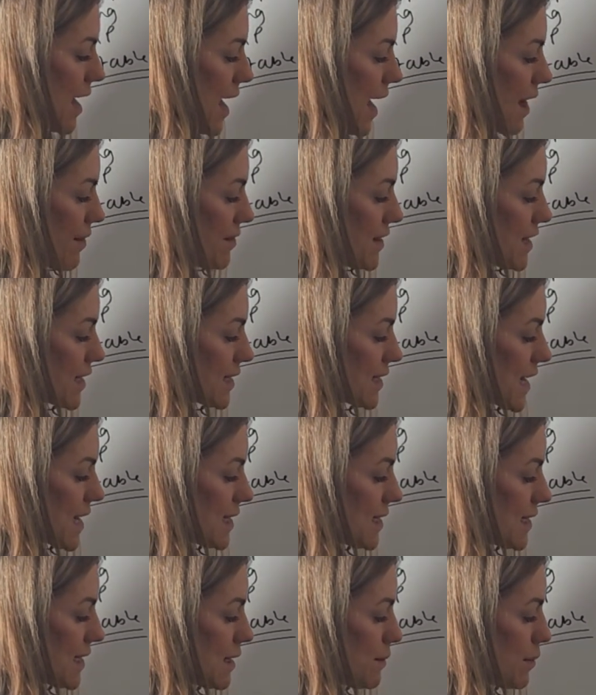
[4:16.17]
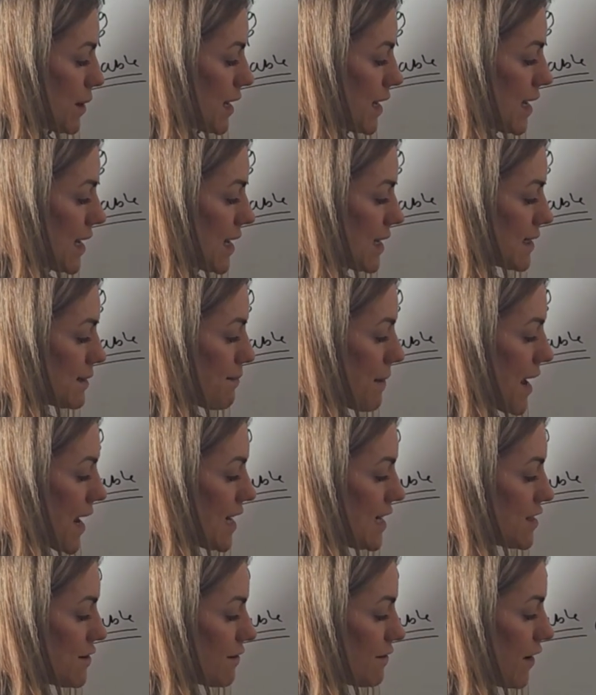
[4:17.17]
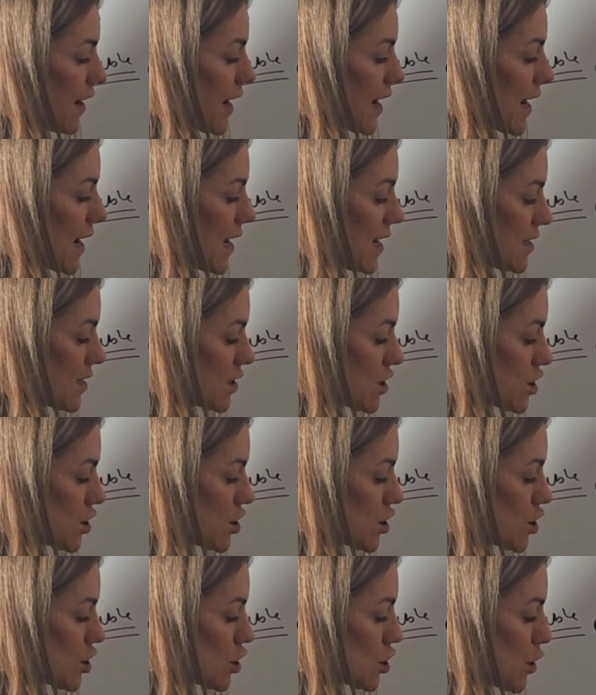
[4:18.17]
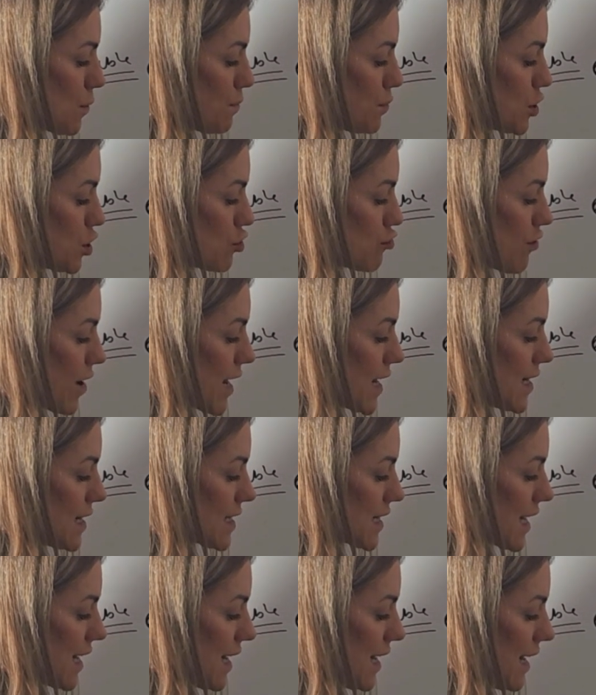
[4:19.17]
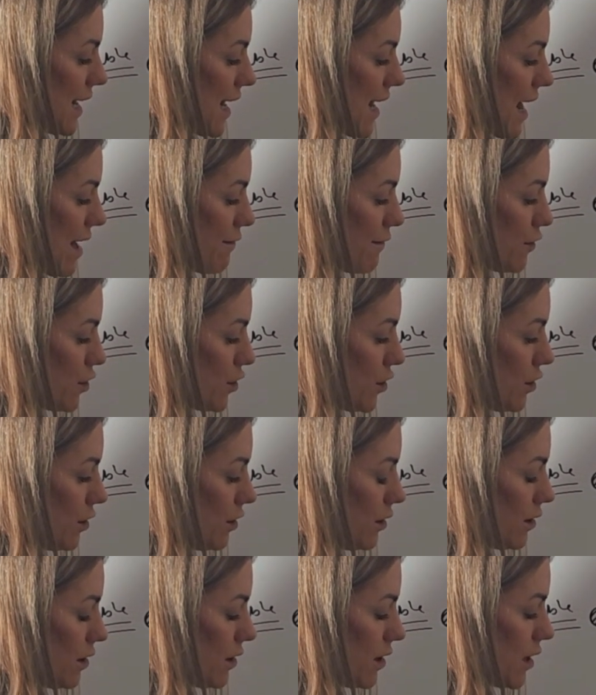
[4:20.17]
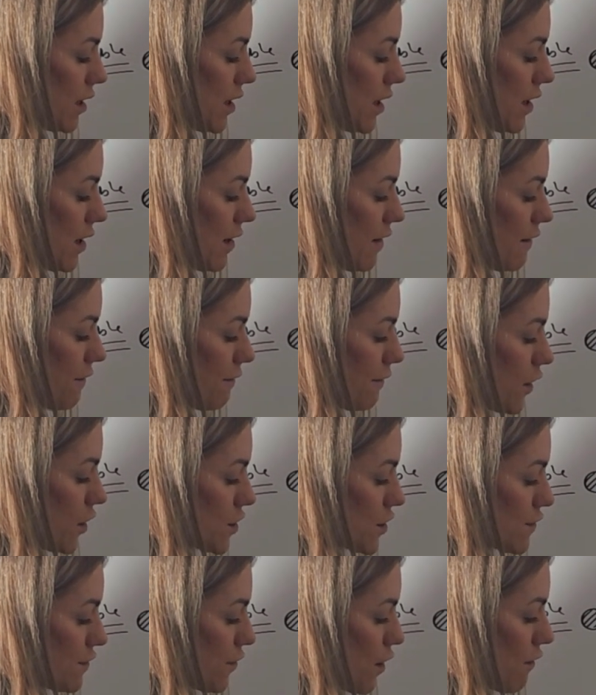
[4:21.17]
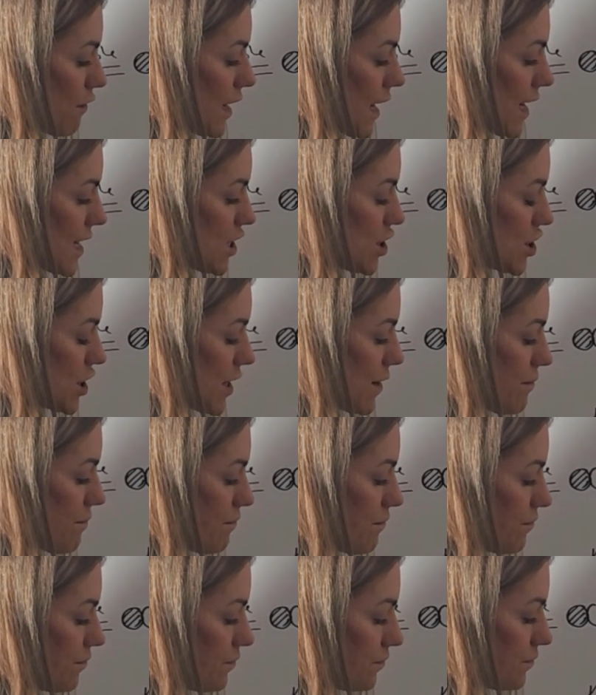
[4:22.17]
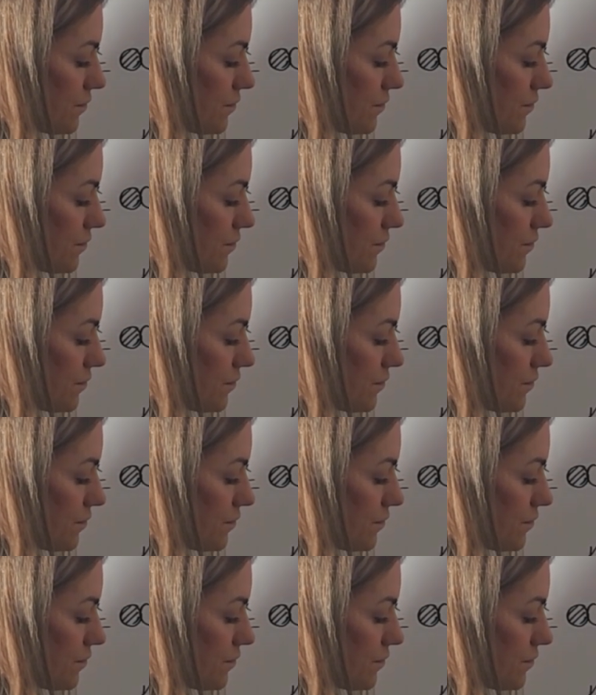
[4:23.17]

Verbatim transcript: And this ATP is made via substrate level phosphorylation,